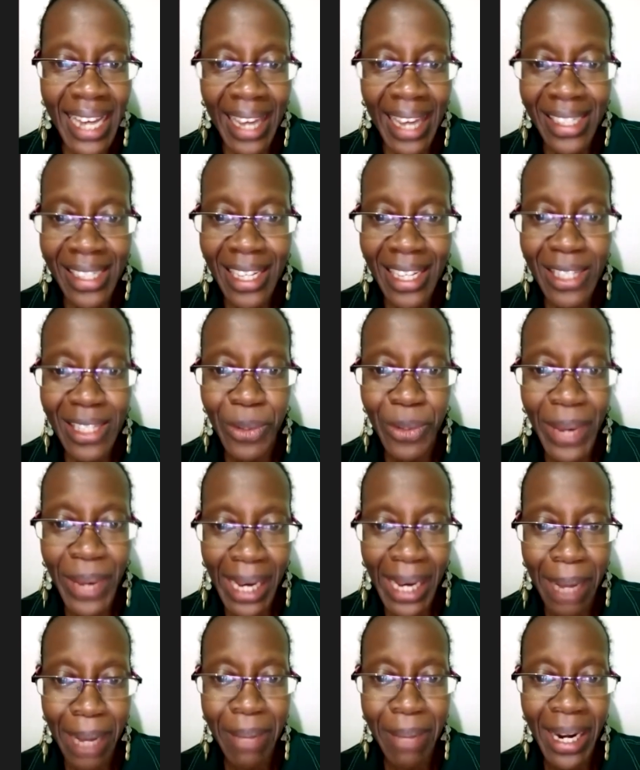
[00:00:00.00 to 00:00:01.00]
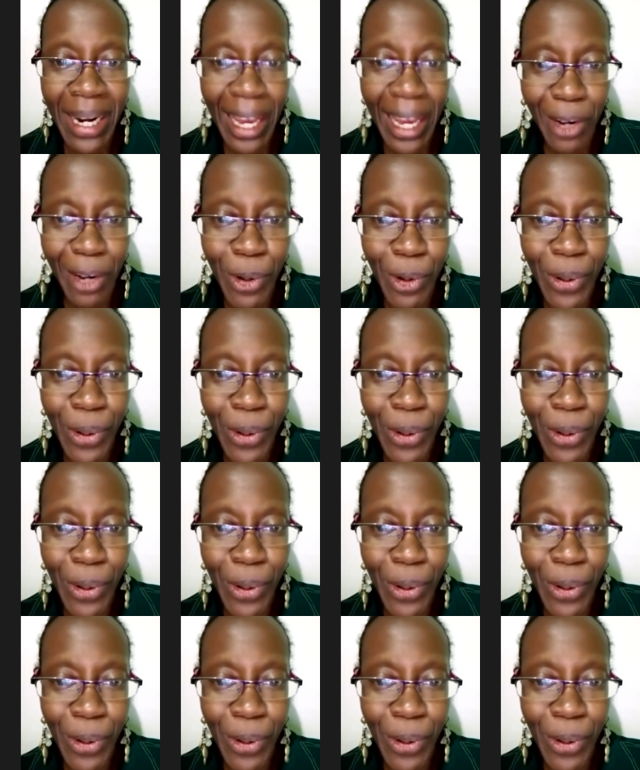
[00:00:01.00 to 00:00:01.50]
I just wake up and I go.